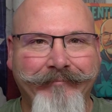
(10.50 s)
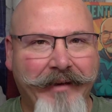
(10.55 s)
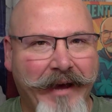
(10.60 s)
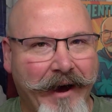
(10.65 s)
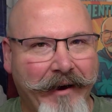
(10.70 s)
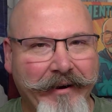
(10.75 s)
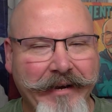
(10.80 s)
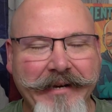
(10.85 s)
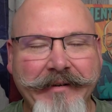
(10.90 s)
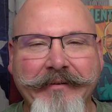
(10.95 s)

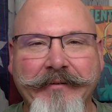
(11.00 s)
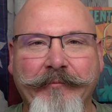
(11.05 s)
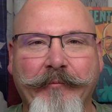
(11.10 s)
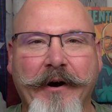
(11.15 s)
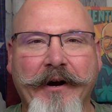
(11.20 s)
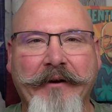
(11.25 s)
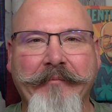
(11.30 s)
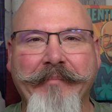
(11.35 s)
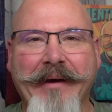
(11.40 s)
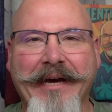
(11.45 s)
Howdy,
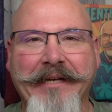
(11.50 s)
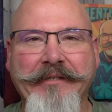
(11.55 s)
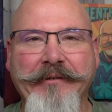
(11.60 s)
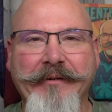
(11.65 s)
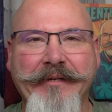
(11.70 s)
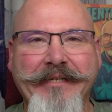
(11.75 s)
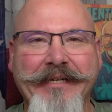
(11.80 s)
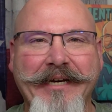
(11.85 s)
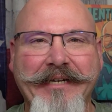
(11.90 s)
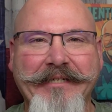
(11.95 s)
welcome back
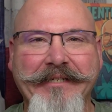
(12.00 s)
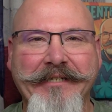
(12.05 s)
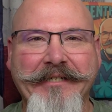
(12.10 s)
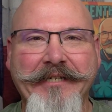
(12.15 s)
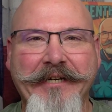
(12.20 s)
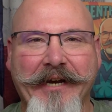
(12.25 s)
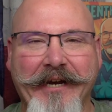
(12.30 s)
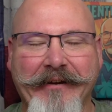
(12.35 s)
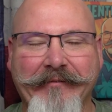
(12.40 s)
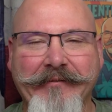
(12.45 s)
to A Texan
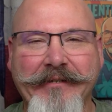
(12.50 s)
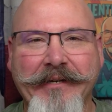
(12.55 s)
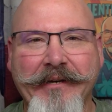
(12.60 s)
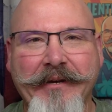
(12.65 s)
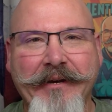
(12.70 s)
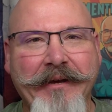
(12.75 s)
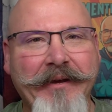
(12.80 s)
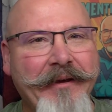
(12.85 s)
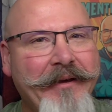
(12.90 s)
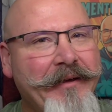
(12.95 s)
Shaves.
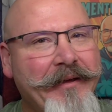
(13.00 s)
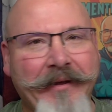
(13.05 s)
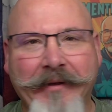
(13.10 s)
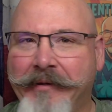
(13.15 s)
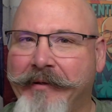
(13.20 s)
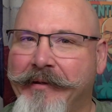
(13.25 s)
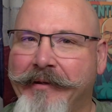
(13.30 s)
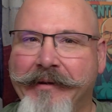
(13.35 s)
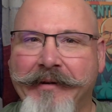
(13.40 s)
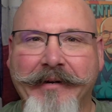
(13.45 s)

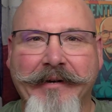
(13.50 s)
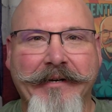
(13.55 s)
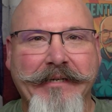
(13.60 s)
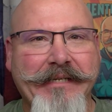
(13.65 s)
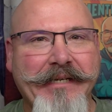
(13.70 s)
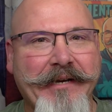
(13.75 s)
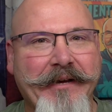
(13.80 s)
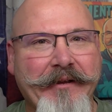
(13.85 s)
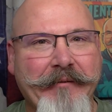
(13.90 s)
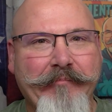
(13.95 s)

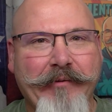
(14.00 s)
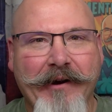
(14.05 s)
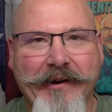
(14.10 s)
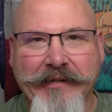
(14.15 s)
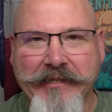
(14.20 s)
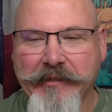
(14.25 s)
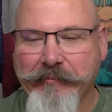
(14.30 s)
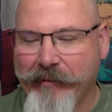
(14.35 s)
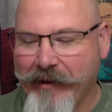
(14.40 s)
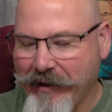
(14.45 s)
Here's another
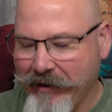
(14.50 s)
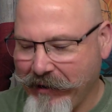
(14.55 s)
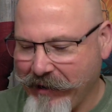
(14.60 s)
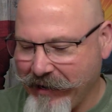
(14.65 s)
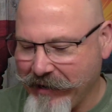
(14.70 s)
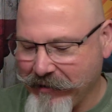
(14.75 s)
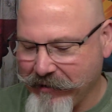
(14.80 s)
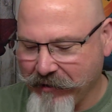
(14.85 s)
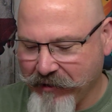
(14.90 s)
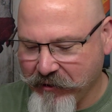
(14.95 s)
product
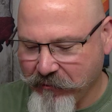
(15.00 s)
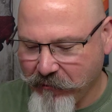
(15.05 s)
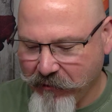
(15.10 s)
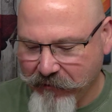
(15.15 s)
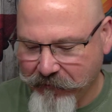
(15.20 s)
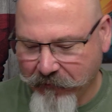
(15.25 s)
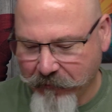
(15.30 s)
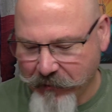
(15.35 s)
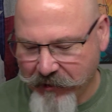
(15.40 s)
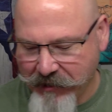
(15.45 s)
spotlight, another
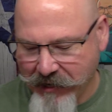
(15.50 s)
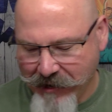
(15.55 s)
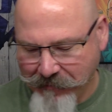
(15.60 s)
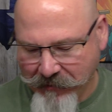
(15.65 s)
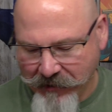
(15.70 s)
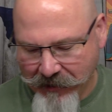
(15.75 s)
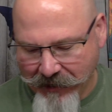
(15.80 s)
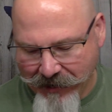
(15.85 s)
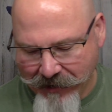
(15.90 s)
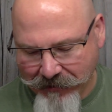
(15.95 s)
one from
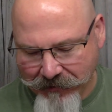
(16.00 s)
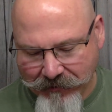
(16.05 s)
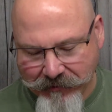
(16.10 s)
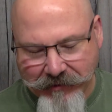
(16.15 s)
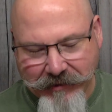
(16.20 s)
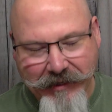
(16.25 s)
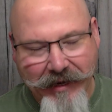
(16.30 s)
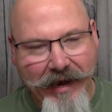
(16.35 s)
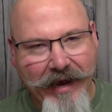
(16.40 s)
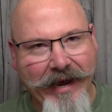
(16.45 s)
Adopted
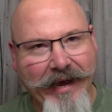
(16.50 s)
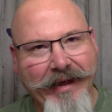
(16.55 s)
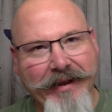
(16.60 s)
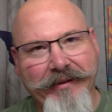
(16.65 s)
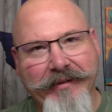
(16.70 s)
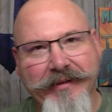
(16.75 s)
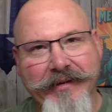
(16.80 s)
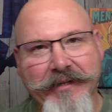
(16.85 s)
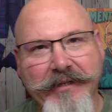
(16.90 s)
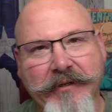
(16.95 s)
Acres,
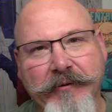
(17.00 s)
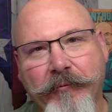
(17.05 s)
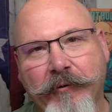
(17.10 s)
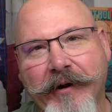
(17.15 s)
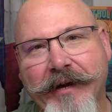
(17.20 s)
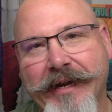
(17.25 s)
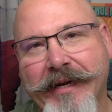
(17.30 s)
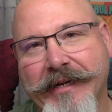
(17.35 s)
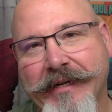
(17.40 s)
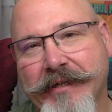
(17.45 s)
and this
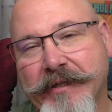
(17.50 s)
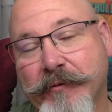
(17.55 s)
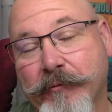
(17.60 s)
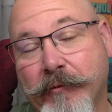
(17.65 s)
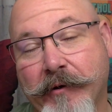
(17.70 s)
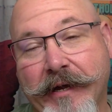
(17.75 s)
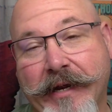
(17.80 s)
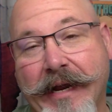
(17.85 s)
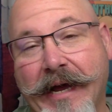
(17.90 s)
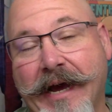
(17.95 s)
one is
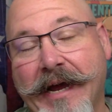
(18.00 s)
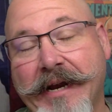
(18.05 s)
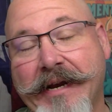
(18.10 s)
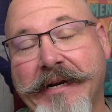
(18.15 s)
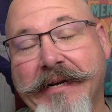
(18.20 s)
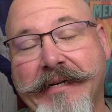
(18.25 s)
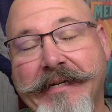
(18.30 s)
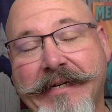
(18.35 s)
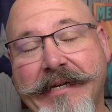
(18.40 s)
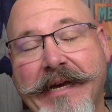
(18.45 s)
one
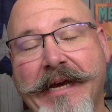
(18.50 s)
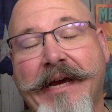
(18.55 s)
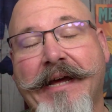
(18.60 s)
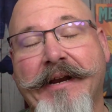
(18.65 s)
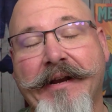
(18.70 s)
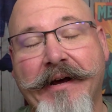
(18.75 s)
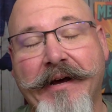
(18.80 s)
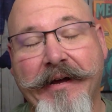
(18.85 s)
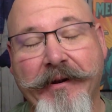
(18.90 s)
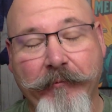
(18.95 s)
I
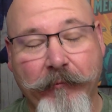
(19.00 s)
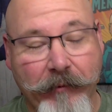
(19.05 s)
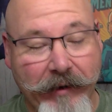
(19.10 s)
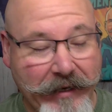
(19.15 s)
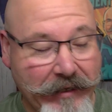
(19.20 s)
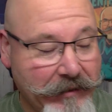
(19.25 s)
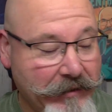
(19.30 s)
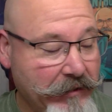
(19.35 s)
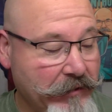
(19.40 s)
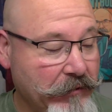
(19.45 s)
cannot
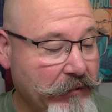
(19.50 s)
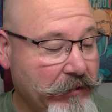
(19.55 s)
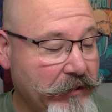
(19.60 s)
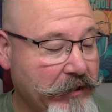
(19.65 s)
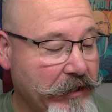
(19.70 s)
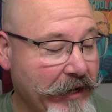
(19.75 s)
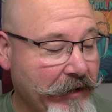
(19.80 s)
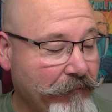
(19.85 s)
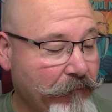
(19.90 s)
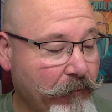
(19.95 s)
wait to
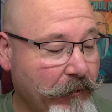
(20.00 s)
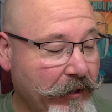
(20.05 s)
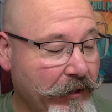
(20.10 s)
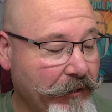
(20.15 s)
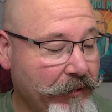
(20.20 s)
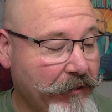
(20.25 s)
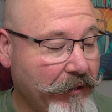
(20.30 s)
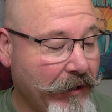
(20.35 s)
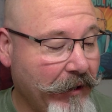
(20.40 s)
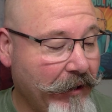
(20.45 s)
shave
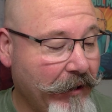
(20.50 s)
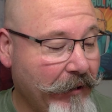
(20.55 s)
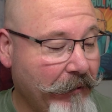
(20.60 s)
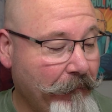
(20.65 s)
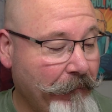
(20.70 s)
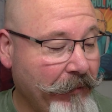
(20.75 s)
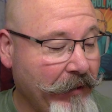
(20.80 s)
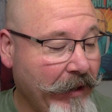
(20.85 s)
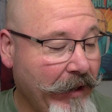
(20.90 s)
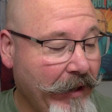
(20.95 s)
with.
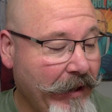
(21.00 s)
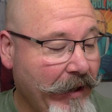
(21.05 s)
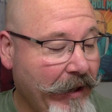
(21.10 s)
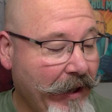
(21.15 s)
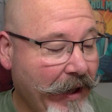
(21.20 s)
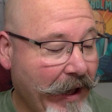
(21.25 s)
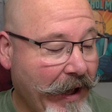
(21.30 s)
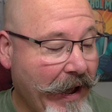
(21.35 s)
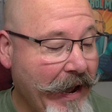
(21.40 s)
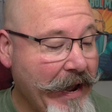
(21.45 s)

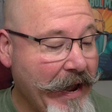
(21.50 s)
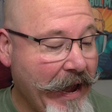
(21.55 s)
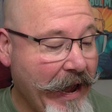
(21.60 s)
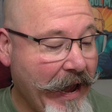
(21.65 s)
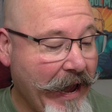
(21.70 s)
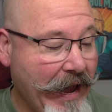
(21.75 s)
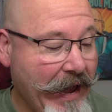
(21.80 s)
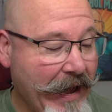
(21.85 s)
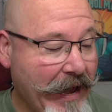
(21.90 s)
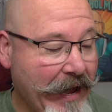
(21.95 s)
I
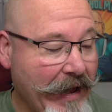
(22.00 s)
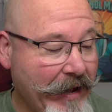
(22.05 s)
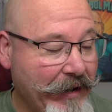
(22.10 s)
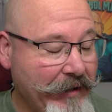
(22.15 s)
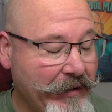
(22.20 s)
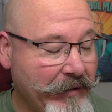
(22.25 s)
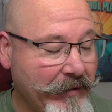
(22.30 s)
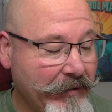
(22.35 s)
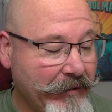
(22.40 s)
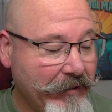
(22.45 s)

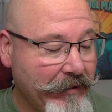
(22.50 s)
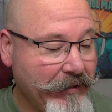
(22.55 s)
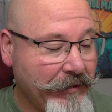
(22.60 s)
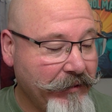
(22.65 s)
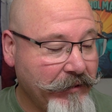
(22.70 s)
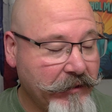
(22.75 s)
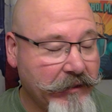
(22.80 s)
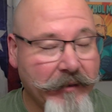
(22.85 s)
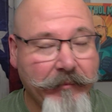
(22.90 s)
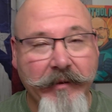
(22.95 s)
had
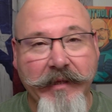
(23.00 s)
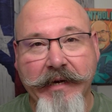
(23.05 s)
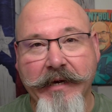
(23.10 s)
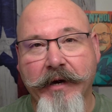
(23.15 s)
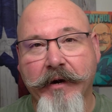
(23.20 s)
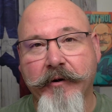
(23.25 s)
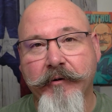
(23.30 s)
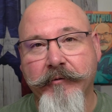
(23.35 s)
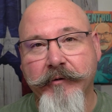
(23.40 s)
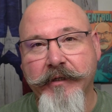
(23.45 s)
some of
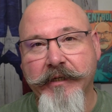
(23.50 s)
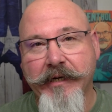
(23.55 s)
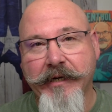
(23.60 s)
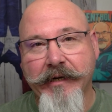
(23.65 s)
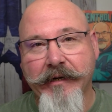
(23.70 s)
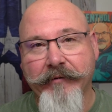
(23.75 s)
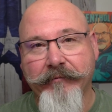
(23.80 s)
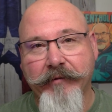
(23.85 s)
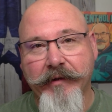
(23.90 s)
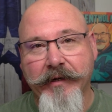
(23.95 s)
the
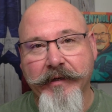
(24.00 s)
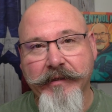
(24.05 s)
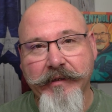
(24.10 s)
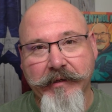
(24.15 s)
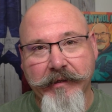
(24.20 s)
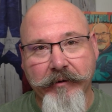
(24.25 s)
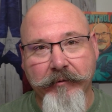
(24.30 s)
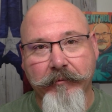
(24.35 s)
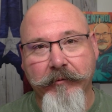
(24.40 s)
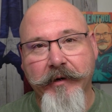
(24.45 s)
OG of this,
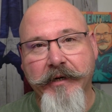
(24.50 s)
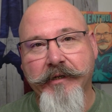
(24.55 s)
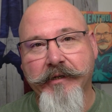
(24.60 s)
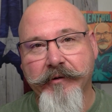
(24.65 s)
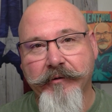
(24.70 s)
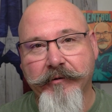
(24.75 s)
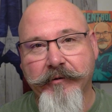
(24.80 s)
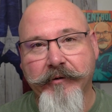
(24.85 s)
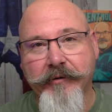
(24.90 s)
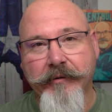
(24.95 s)
the
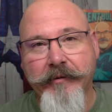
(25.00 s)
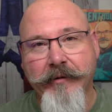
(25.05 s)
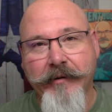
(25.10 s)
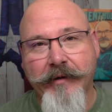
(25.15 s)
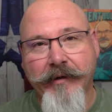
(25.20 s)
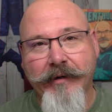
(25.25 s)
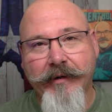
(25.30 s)
original